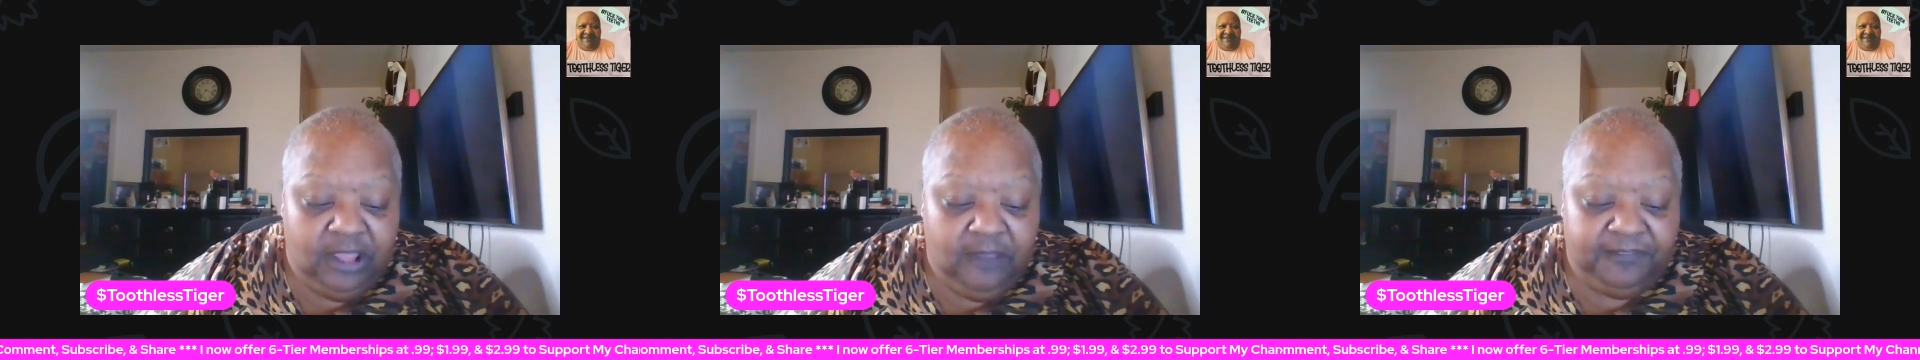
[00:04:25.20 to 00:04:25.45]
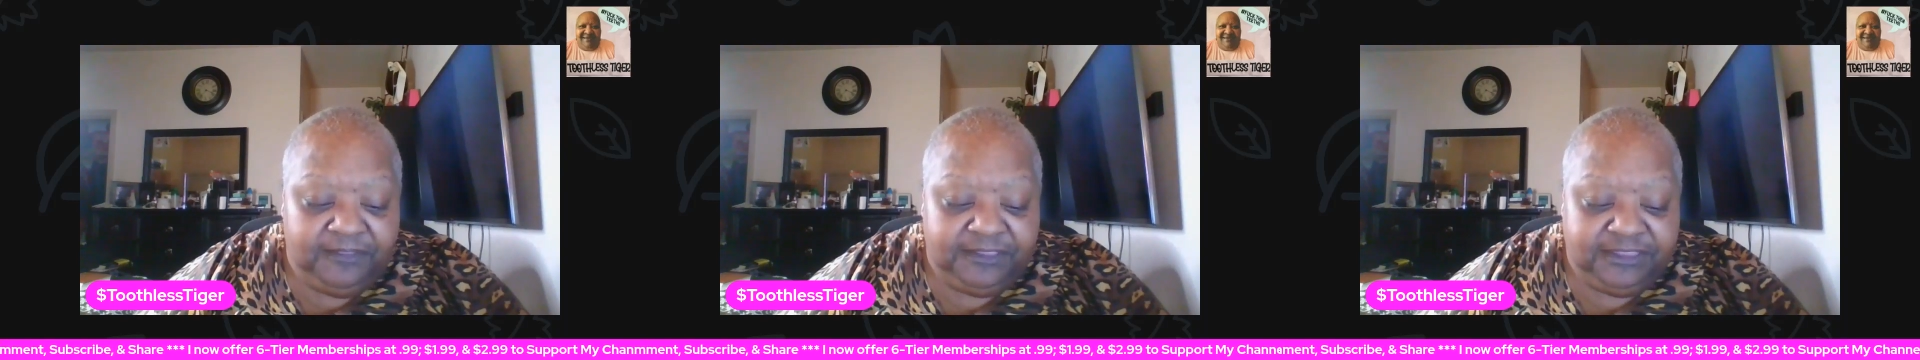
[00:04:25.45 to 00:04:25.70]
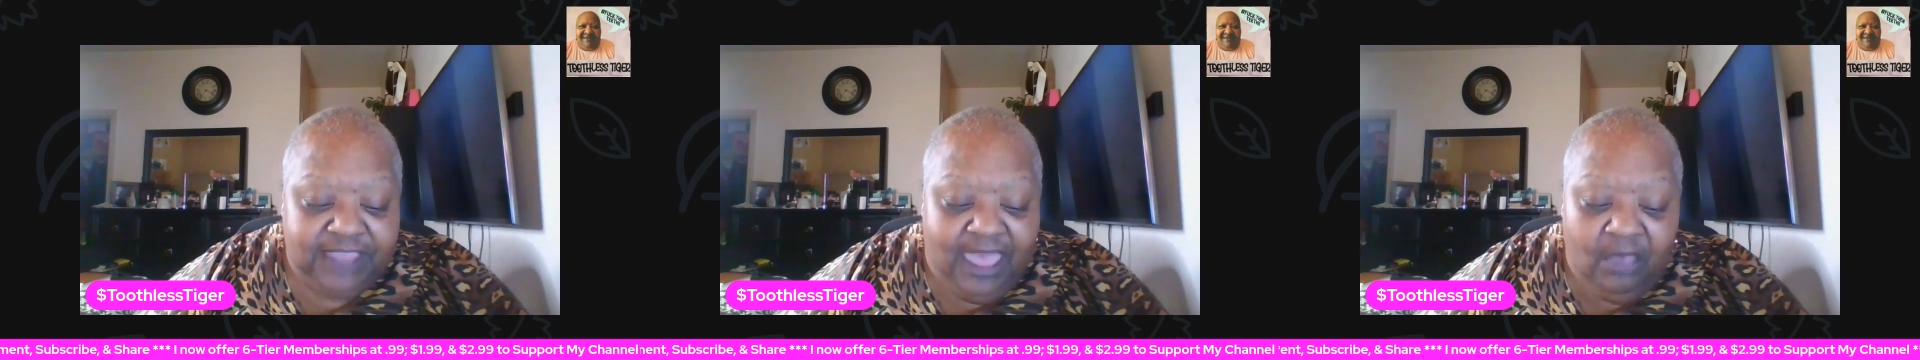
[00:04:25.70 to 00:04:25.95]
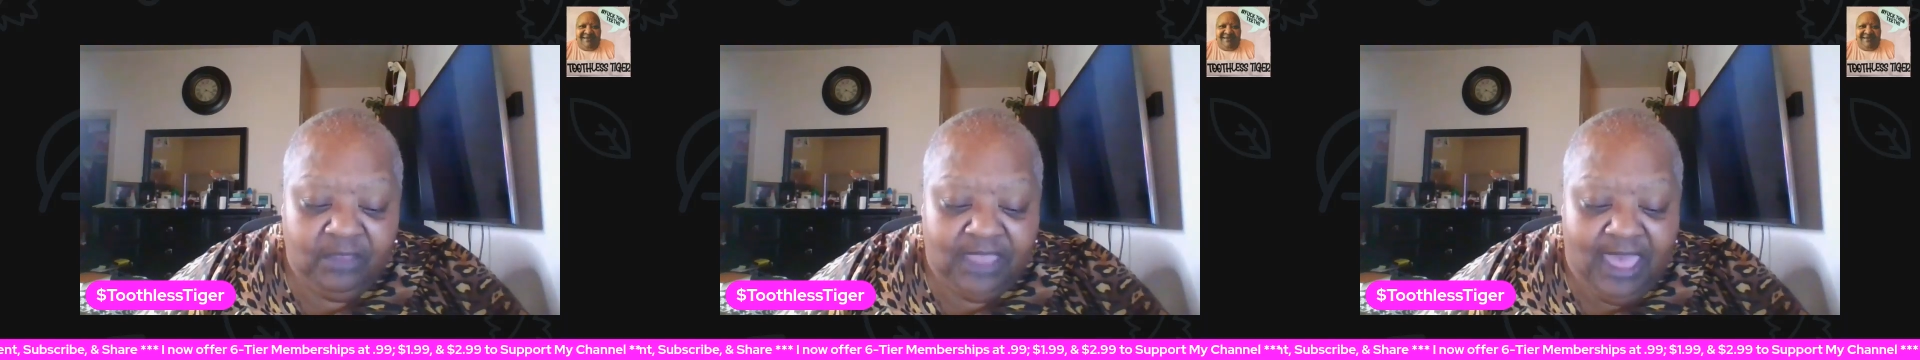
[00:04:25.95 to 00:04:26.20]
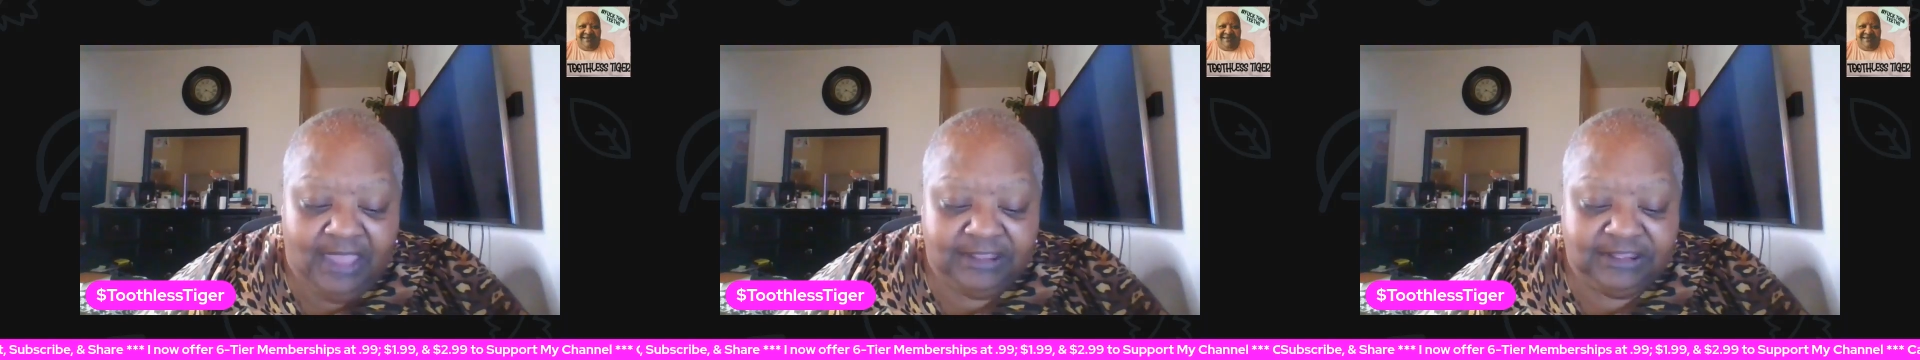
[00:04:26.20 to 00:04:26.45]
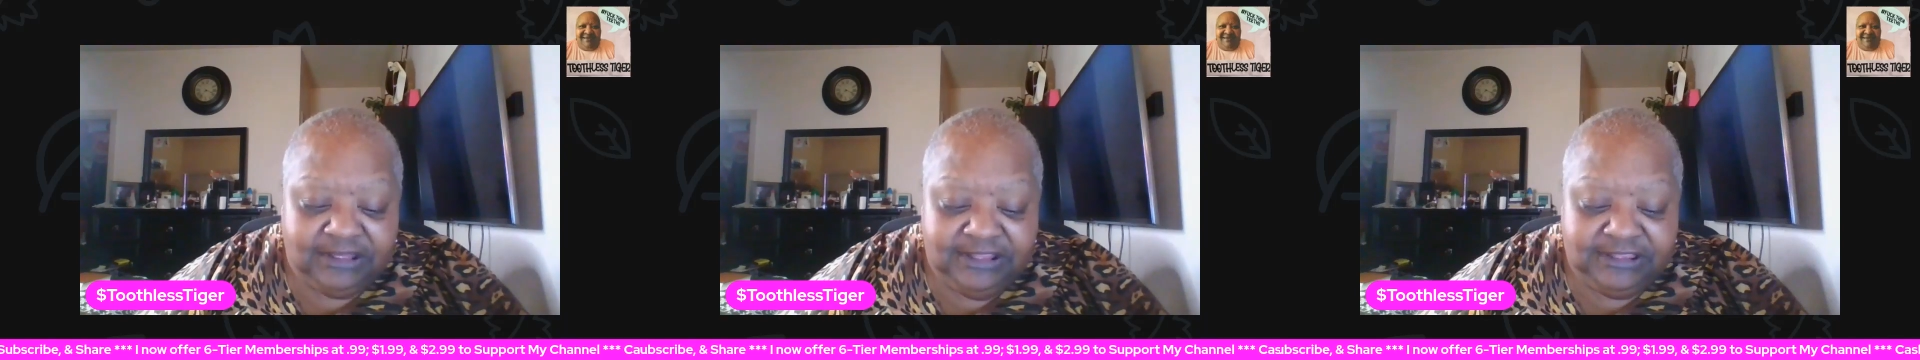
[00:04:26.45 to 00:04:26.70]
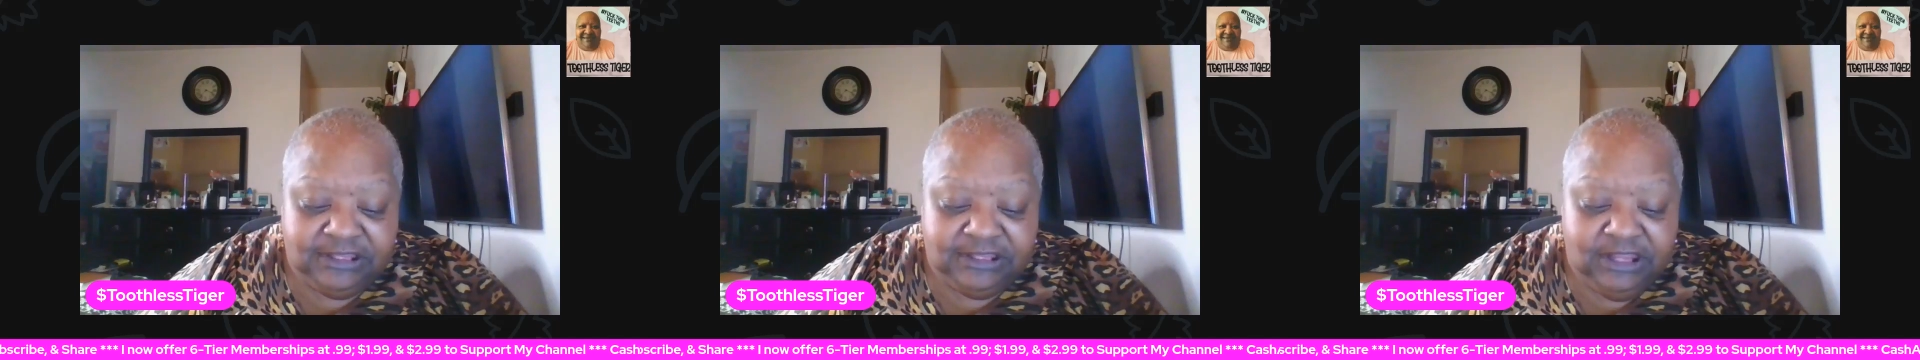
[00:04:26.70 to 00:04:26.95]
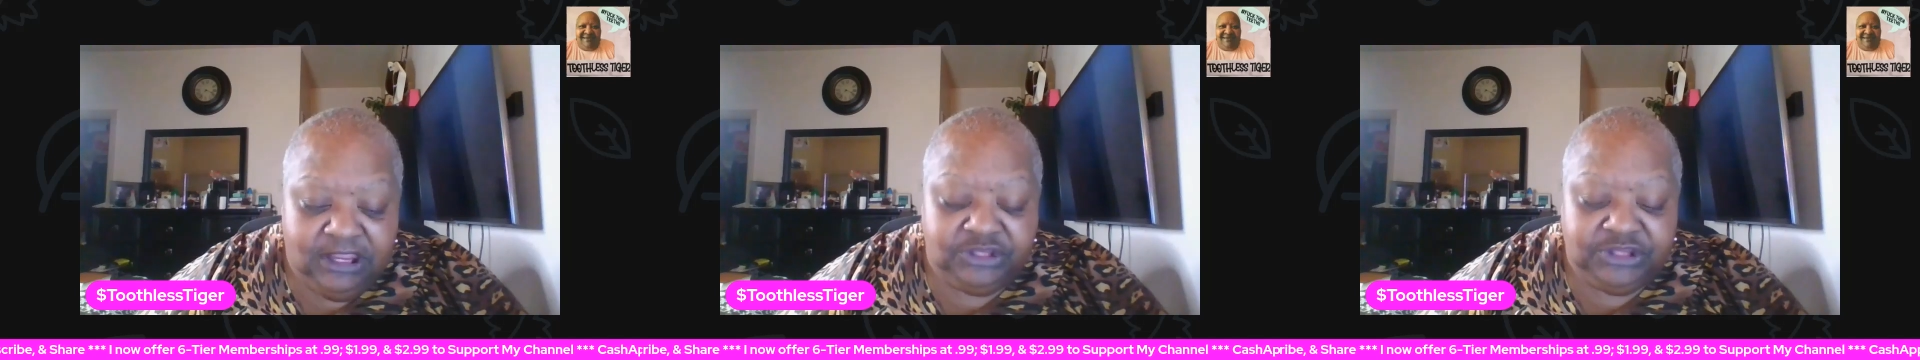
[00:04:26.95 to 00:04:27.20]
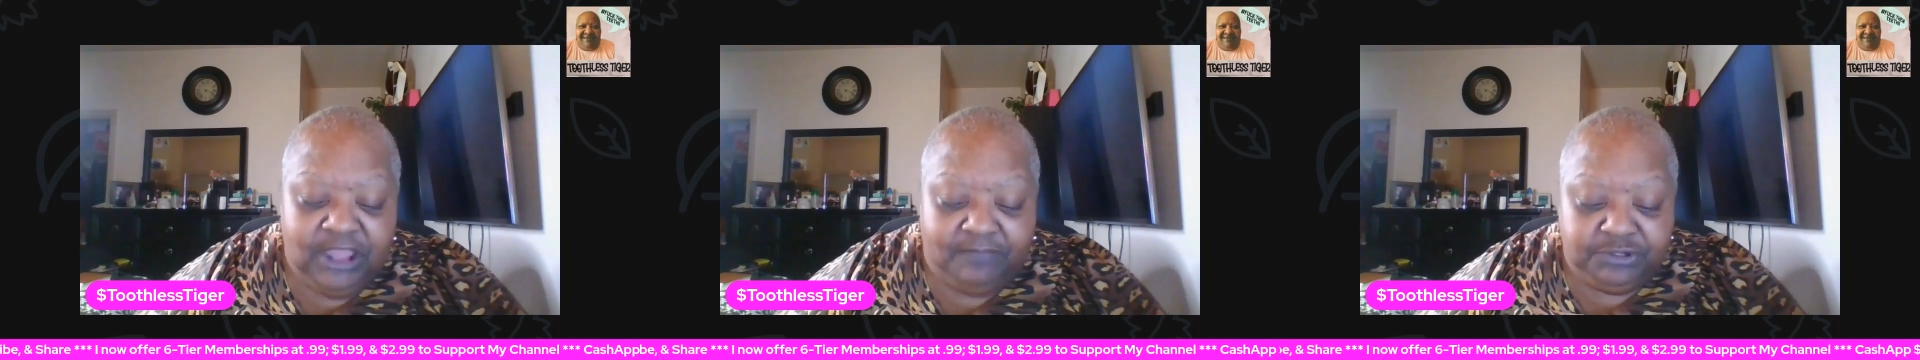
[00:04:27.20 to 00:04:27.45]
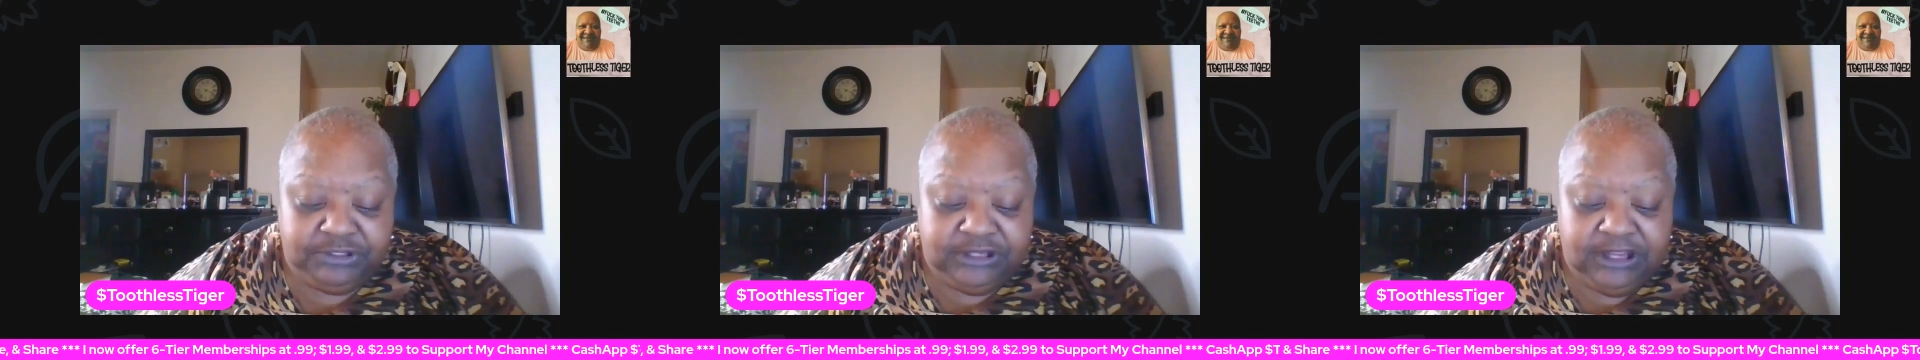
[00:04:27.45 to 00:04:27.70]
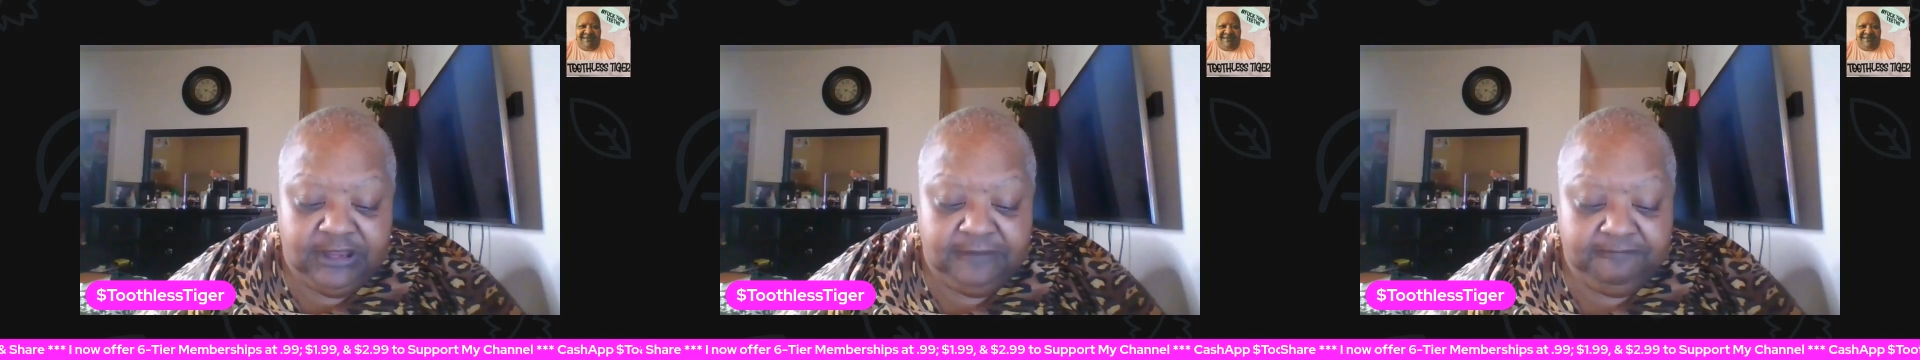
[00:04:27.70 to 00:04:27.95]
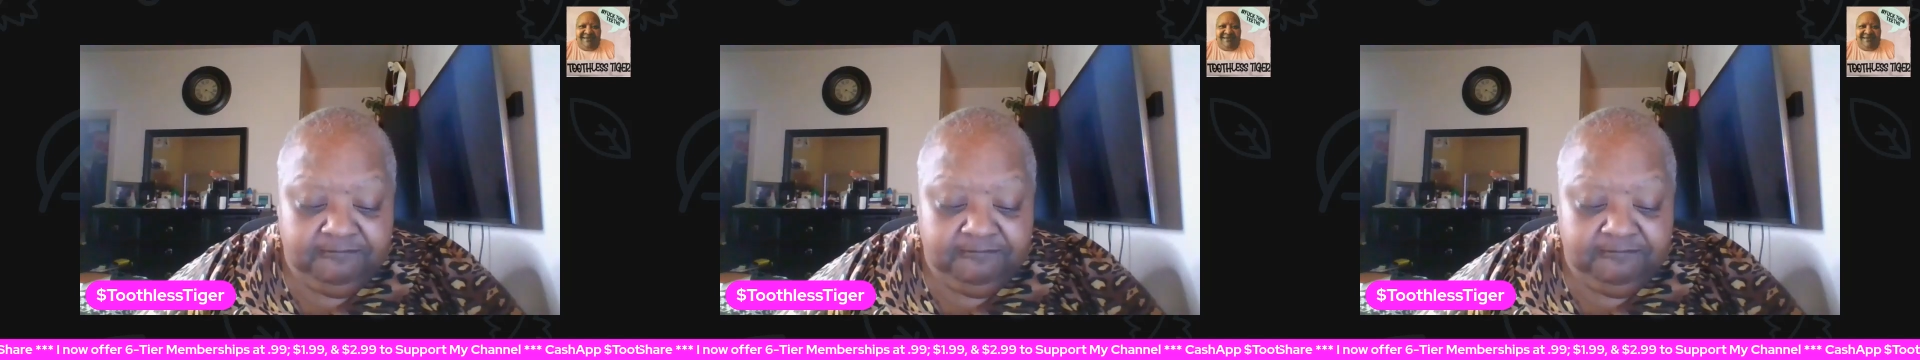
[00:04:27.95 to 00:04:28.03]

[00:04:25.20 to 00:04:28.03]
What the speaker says: the style guides listed in Chapter 10.